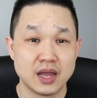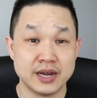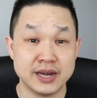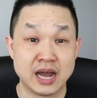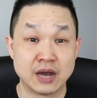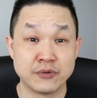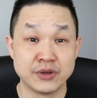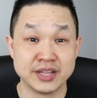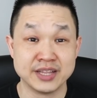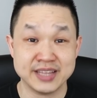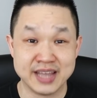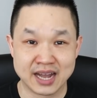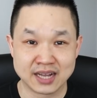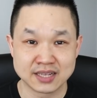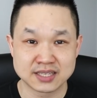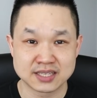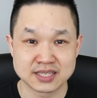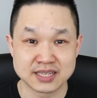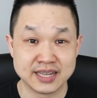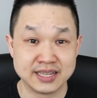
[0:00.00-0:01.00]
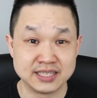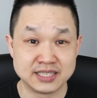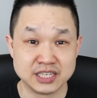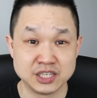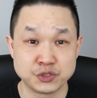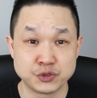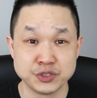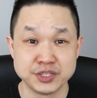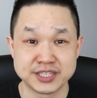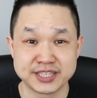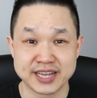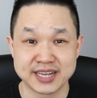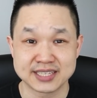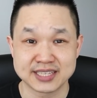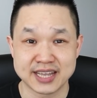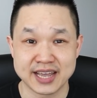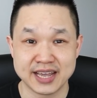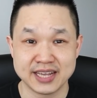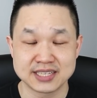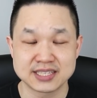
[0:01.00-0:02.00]
Now in Yang Zi and Qin Junjie's
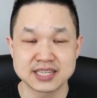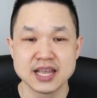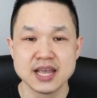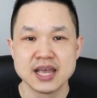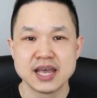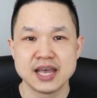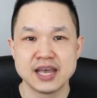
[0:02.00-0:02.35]
case,